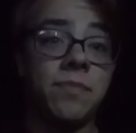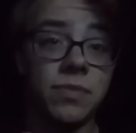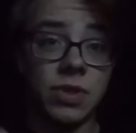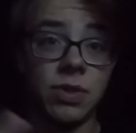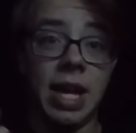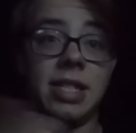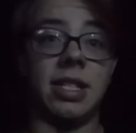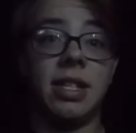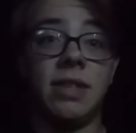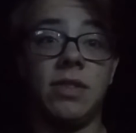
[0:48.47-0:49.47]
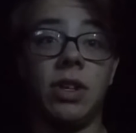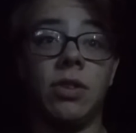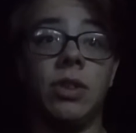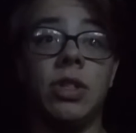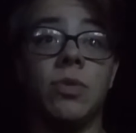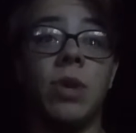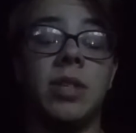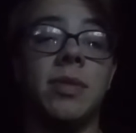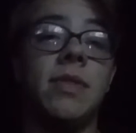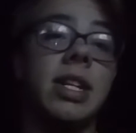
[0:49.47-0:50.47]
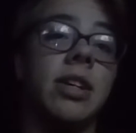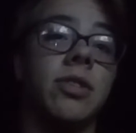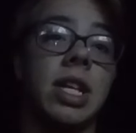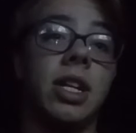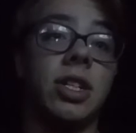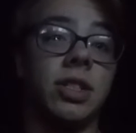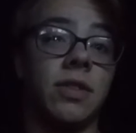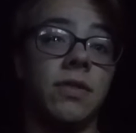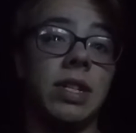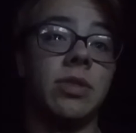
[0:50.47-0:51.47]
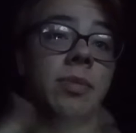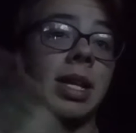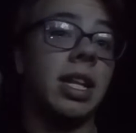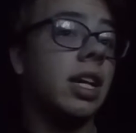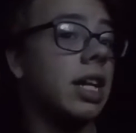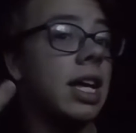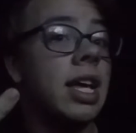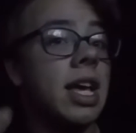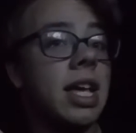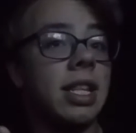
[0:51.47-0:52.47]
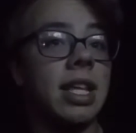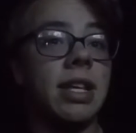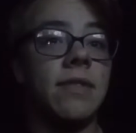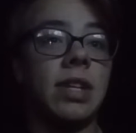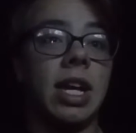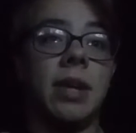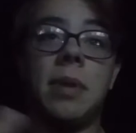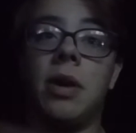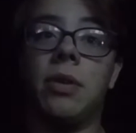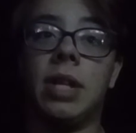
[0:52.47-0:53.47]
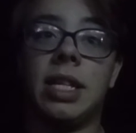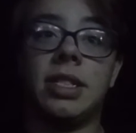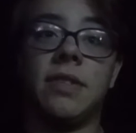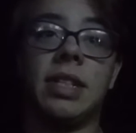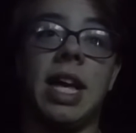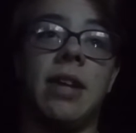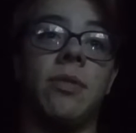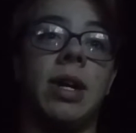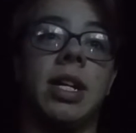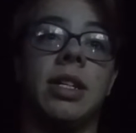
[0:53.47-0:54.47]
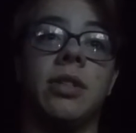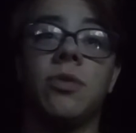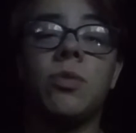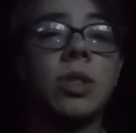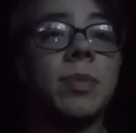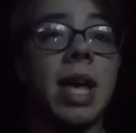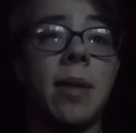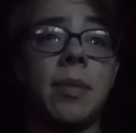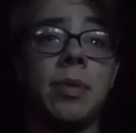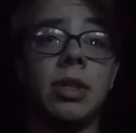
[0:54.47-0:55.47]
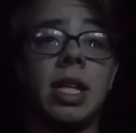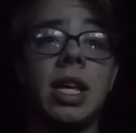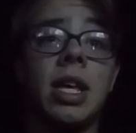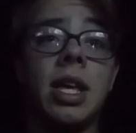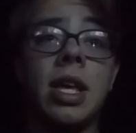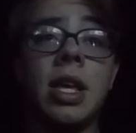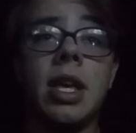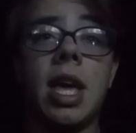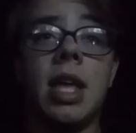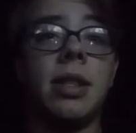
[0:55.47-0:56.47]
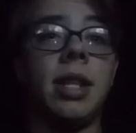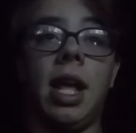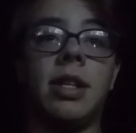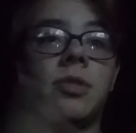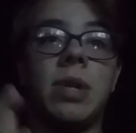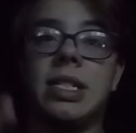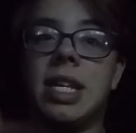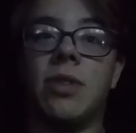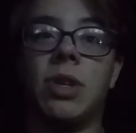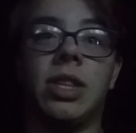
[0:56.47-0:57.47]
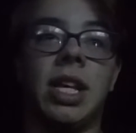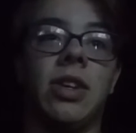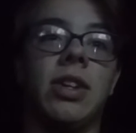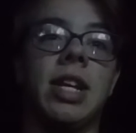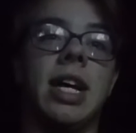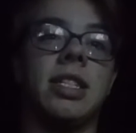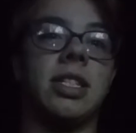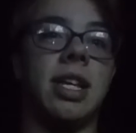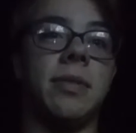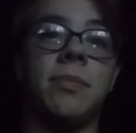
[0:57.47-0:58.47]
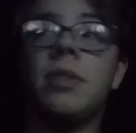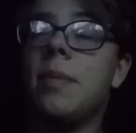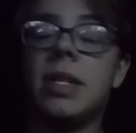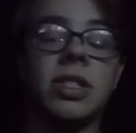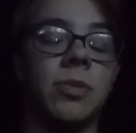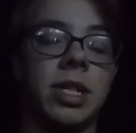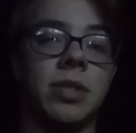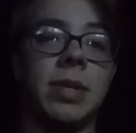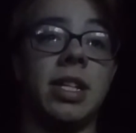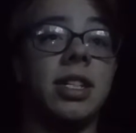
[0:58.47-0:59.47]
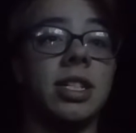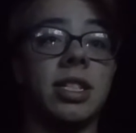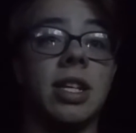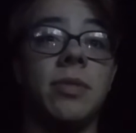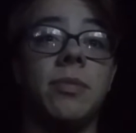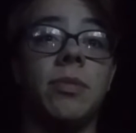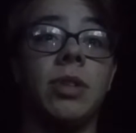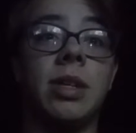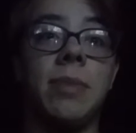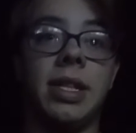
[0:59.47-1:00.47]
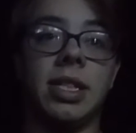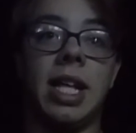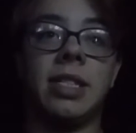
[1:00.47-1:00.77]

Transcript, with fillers: you guys, even though you just watch my videos and are just are friends with me on the internet, they even care about like stuff like that and wanted to wish me a happy birthday. And I just want to say a quick thank you to you guys because that, that meant so much to me. This it really meant a lot